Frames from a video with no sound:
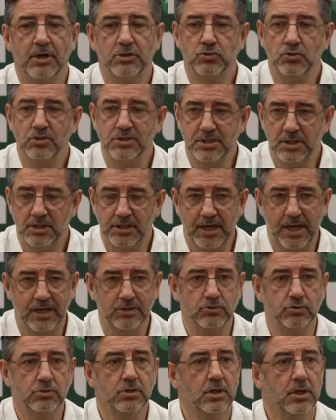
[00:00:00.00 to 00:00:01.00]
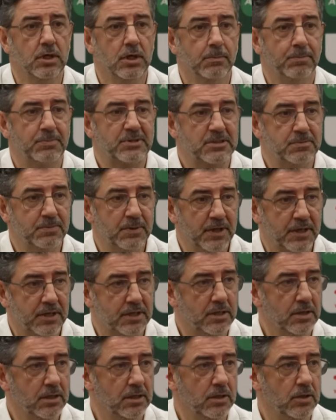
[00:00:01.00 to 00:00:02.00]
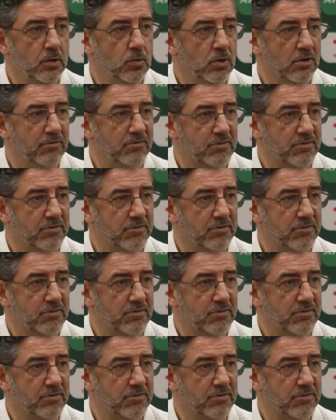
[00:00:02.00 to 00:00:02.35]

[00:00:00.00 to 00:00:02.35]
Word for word: that our opponents often don't need